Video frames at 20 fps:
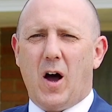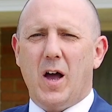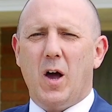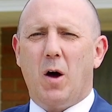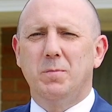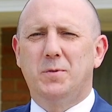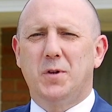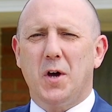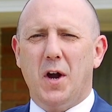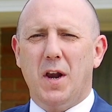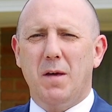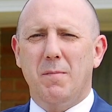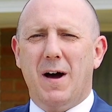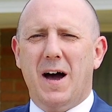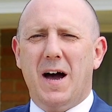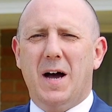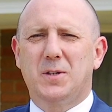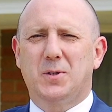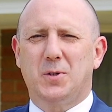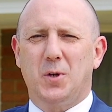Hi, I'm Tony
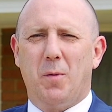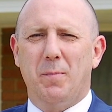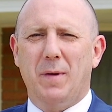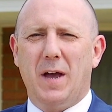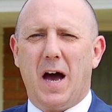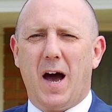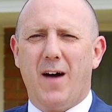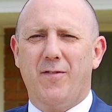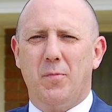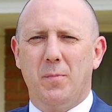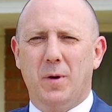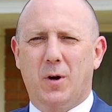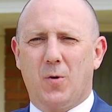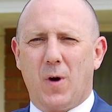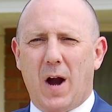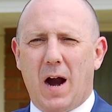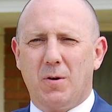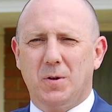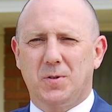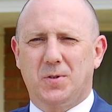Marks, and on behalf of
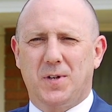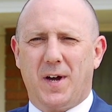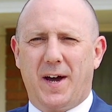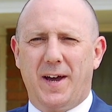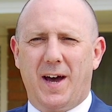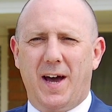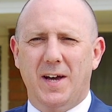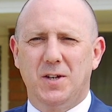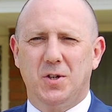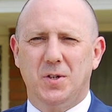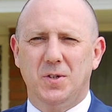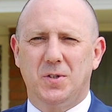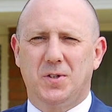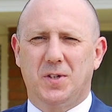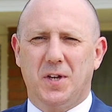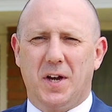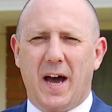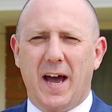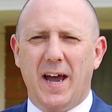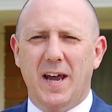McGrath Estate
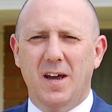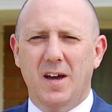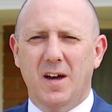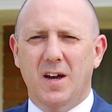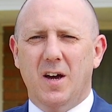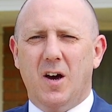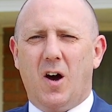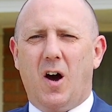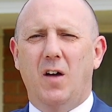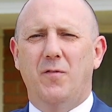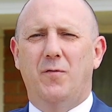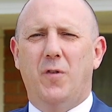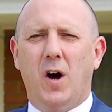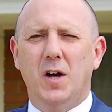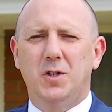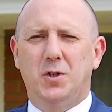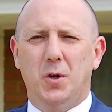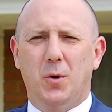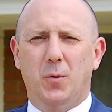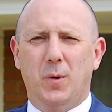Agents, today I
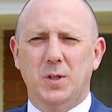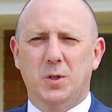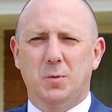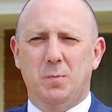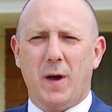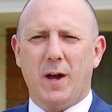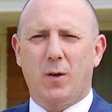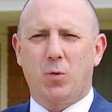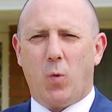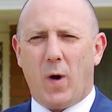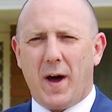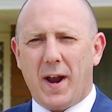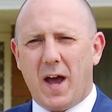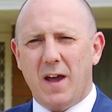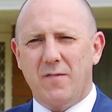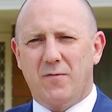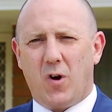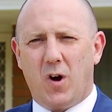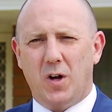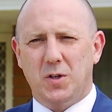invite you to inspect one
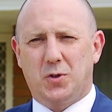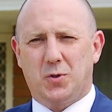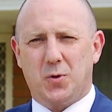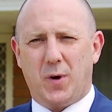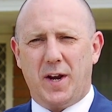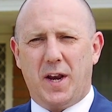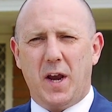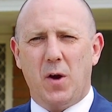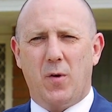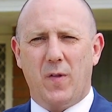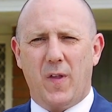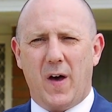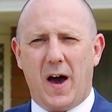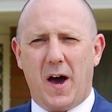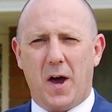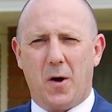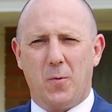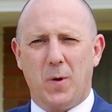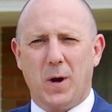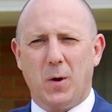A Vine Street here in the
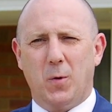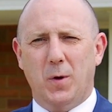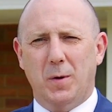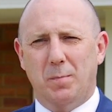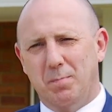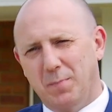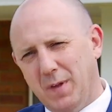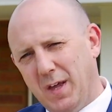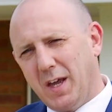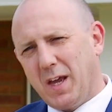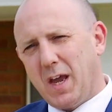heart of Ringwood.